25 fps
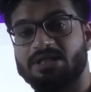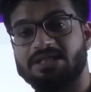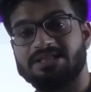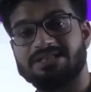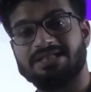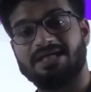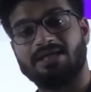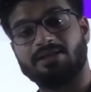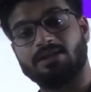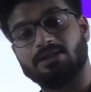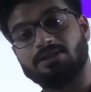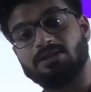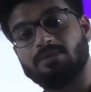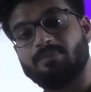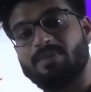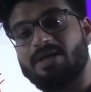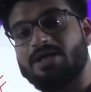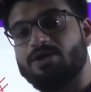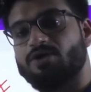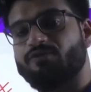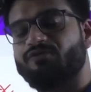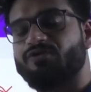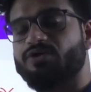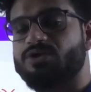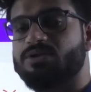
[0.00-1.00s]
there's another
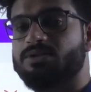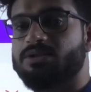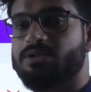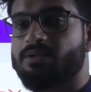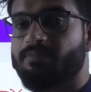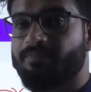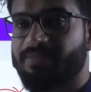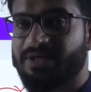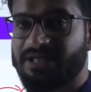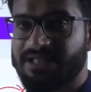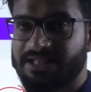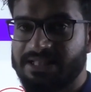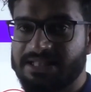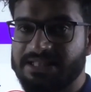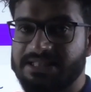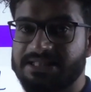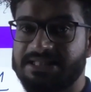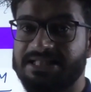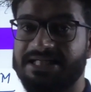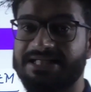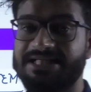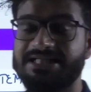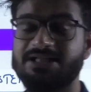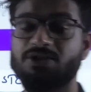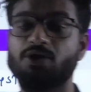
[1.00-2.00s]
part of your PNS,
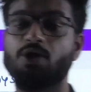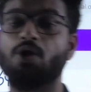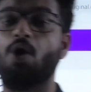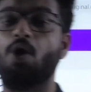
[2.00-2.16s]
that is